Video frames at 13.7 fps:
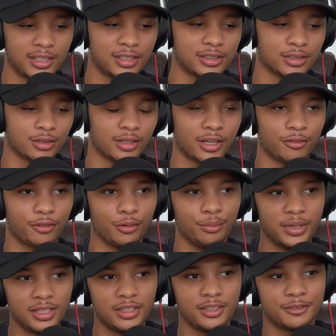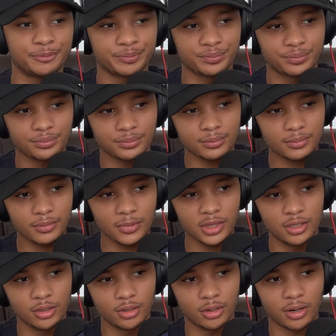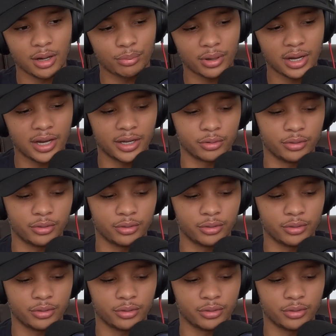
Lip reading: So like for me, I pride